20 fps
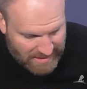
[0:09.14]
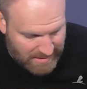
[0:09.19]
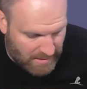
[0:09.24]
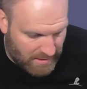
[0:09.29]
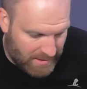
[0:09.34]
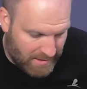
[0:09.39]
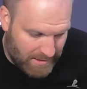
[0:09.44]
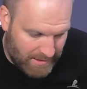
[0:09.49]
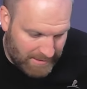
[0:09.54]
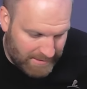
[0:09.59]

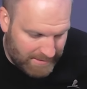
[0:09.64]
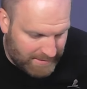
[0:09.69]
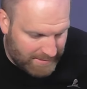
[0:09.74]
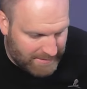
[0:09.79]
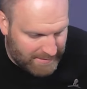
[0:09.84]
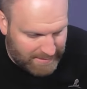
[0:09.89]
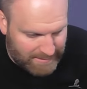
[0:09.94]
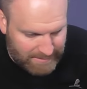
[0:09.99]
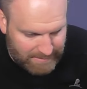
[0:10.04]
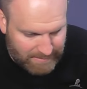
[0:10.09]

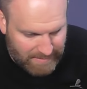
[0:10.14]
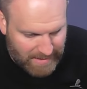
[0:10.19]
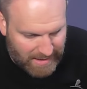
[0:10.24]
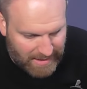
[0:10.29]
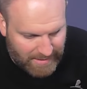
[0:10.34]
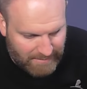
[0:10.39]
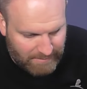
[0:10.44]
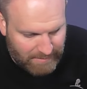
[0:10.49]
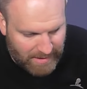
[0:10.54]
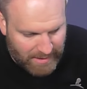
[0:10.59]

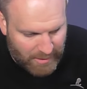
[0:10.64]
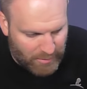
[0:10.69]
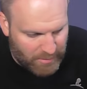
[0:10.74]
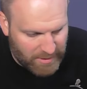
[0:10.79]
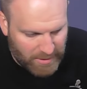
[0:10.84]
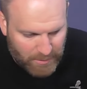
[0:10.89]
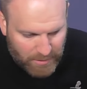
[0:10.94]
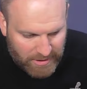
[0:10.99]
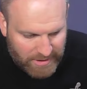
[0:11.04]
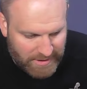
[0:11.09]
I don't
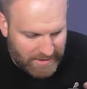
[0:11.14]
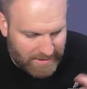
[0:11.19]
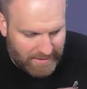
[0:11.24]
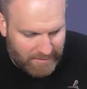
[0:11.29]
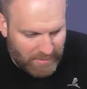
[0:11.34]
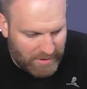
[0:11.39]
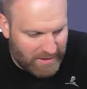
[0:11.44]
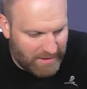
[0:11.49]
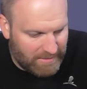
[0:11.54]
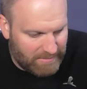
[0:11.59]
think we did. I
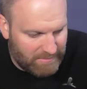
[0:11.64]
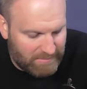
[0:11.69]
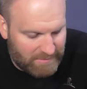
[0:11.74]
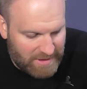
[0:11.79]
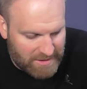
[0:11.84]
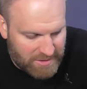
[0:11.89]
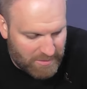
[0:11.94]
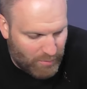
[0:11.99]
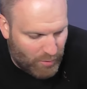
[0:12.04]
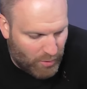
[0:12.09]
mean,
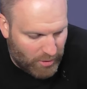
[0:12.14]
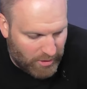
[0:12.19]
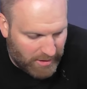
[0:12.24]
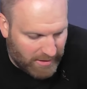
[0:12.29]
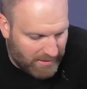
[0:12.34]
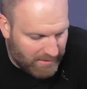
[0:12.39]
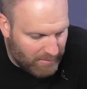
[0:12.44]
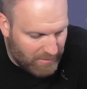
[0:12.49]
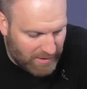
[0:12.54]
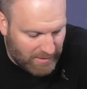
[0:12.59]

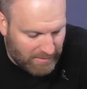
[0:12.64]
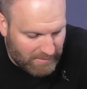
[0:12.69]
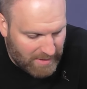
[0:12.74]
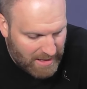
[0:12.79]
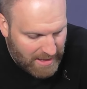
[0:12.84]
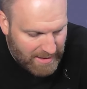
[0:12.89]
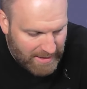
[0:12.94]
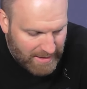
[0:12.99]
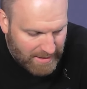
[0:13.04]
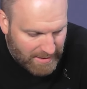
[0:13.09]
disappointing. I mean,
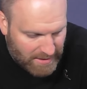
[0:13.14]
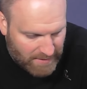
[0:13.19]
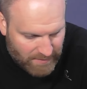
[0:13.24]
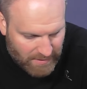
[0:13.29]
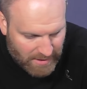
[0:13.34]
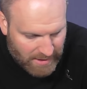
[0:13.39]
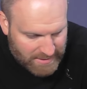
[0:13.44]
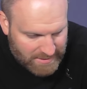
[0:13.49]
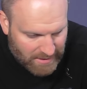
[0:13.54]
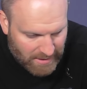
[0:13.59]
give the
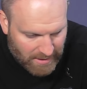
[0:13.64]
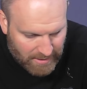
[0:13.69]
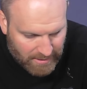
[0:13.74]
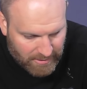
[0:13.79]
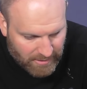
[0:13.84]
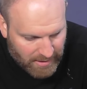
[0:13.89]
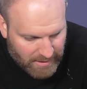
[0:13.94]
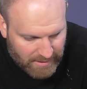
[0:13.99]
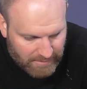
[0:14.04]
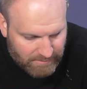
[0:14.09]
Nets a lot of
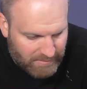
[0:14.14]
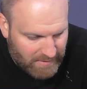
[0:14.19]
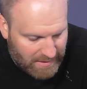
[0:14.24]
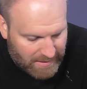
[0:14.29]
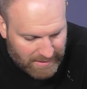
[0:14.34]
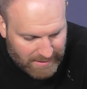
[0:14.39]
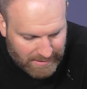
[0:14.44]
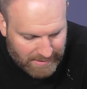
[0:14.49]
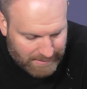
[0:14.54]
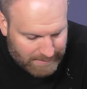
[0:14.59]
credit.
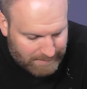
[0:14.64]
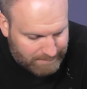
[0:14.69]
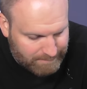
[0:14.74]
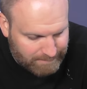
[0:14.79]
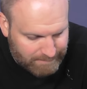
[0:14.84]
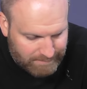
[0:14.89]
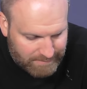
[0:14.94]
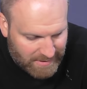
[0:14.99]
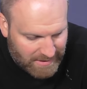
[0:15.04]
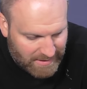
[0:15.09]

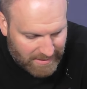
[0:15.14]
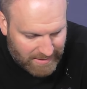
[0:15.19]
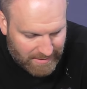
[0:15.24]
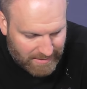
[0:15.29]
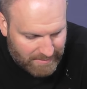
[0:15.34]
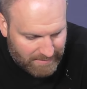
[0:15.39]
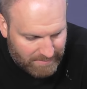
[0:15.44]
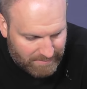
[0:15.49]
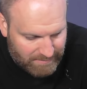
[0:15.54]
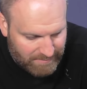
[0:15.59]

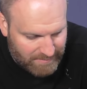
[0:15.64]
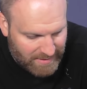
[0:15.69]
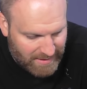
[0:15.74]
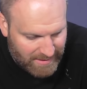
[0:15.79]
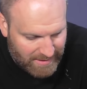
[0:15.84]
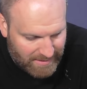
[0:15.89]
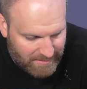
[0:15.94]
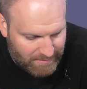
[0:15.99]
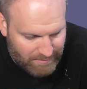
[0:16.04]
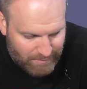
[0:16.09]

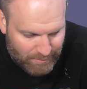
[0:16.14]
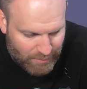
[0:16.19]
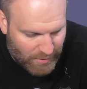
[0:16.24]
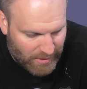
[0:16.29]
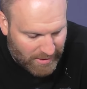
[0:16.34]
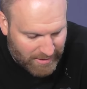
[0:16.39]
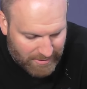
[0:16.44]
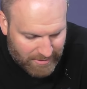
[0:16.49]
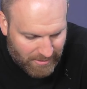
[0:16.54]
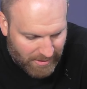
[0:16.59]
They
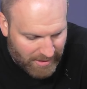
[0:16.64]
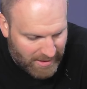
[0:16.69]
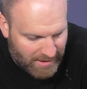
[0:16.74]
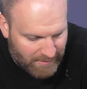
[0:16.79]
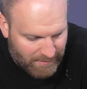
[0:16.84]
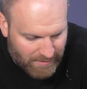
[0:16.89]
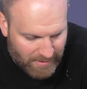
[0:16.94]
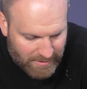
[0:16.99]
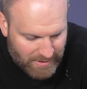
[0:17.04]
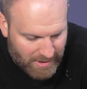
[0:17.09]
brought a great
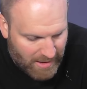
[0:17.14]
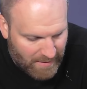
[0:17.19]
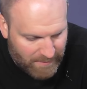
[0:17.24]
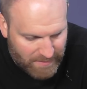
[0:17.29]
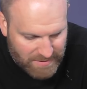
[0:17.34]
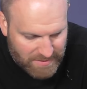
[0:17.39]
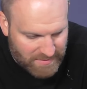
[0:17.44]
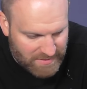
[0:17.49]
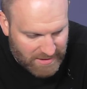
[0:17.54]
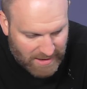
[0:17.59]
effort on the
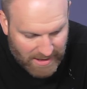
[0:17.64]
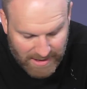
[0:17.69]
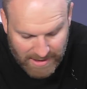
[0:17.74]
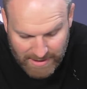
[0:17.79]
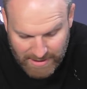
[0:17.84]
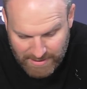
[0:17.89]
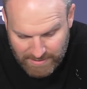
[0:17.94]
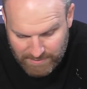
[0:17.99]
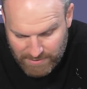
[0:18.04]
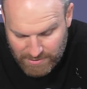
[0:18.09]
offensive
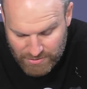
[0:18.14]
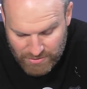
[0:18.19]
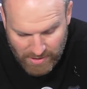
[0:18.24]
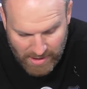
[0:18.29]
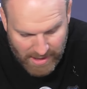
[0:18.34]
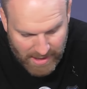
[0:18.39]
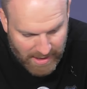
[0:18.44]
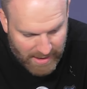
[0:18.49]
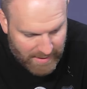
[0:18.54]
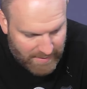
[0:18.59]
side, the
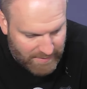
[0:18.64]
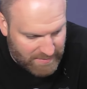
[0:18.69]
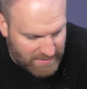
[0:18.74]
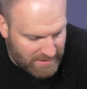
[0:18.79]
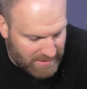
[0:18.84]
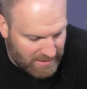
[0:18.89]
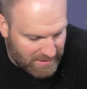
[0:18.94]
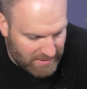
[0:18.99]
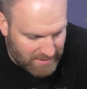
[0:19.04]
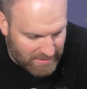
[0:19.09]
drives,
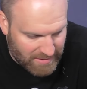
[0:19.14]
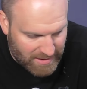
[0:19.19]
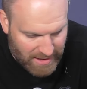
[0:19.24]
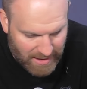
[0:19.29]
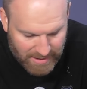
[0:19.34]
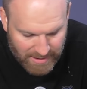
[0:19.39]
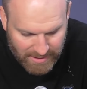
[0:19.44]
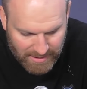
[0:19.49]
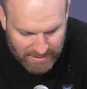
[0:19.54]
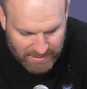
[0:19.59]
the
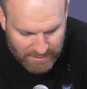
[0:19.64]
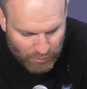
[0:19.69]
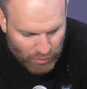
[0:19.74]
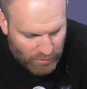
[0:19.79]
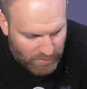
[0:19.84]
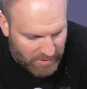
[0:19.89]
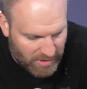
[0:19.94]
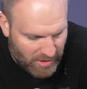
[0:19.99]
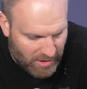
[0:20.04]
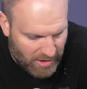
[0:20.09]
cutting, the
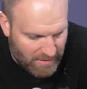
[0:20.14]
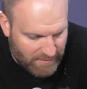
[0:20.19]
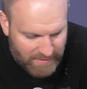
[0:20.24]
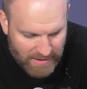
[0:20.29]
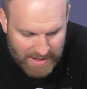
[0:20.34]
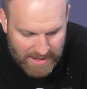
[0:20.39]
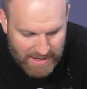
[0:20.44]
movement off